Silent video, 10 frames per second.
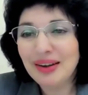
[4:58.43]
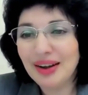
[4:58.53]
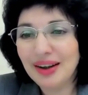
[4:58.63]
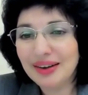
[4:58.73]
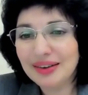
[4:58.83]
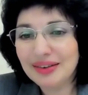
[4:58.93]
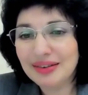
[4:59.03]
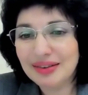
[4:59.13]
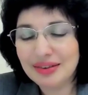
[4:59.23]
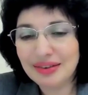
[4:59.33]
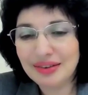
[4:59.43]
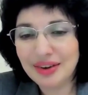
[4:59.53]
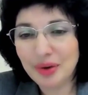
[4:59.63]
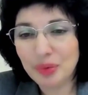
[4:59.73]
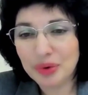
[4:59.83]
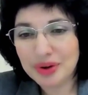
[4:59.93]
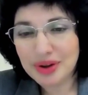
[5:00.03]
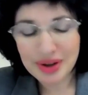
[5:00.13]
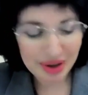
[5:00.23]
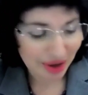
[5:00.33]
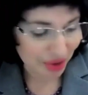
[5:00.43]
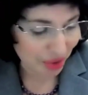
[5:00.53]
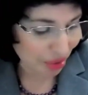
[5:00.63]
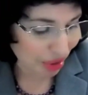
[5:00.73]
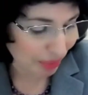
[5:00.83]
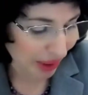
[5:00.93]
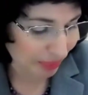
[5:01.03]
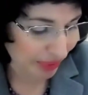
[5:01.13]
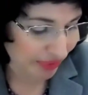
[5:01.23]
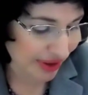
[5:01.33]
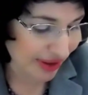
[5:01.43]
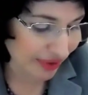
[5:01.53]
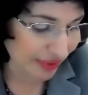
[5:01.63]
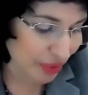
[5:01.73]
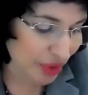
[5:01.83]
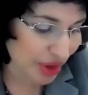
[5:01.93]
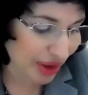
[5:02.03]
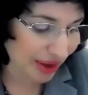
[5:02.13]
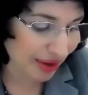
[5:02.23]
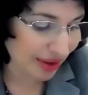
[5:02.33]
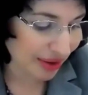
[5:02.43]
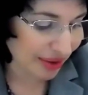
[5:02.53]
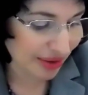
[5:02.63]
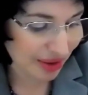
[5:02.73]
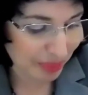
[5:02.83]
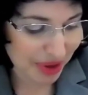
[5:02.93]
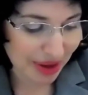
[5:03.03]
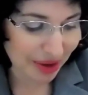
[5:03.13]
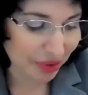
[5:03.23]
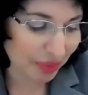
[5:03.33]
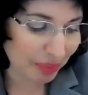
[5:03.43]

And there was a talk by Professor Luciana Saposato